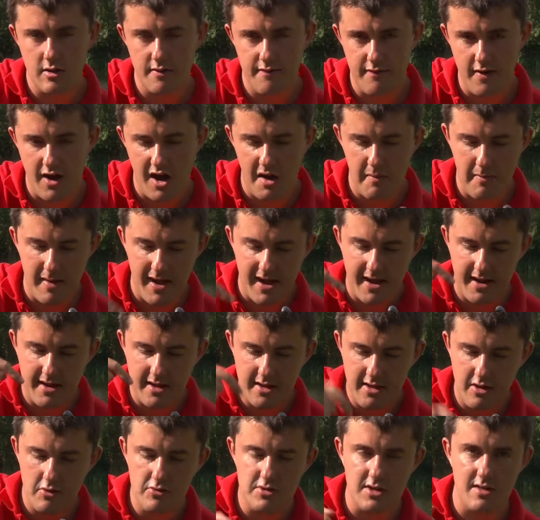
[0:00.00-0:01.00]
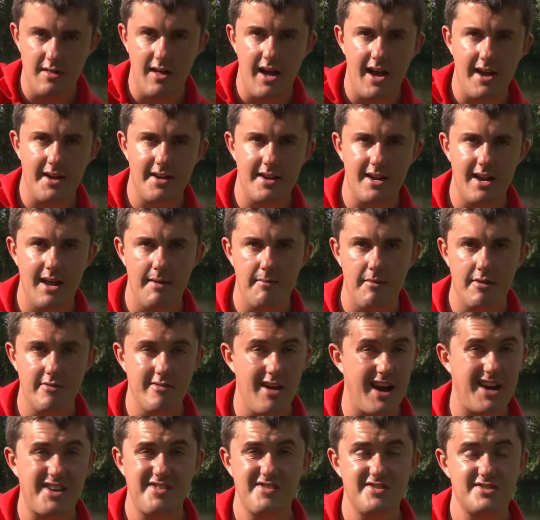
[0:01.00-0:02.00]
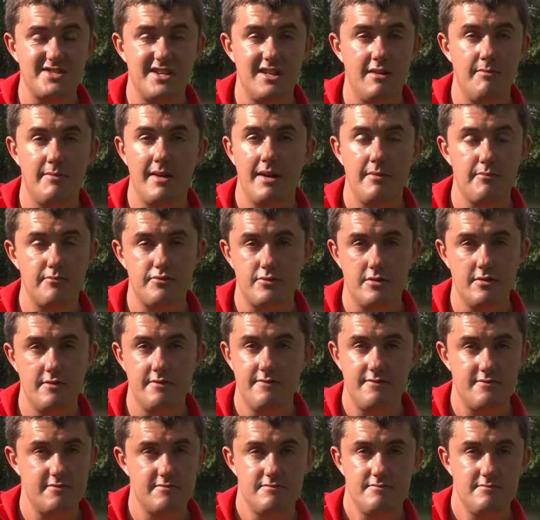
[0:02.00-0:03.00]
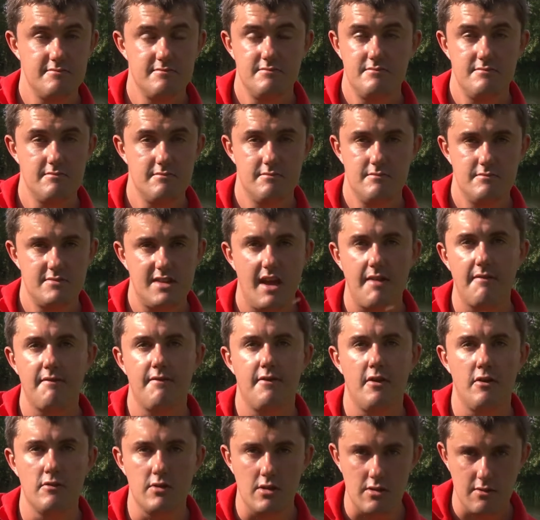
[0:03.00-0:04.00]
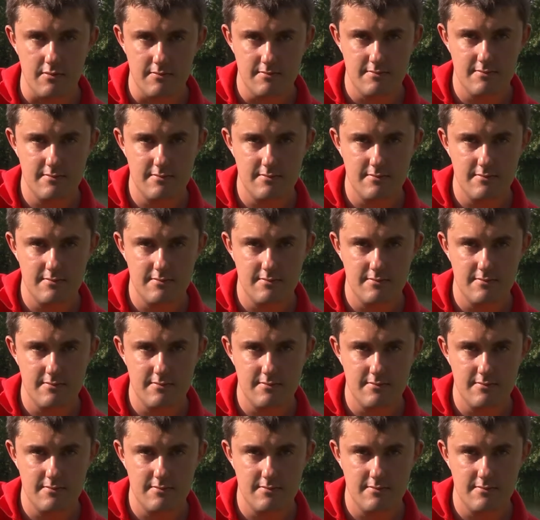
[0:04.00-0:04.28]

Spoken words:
on the far bank and use a line clip, your accuracy will be improved tenfold.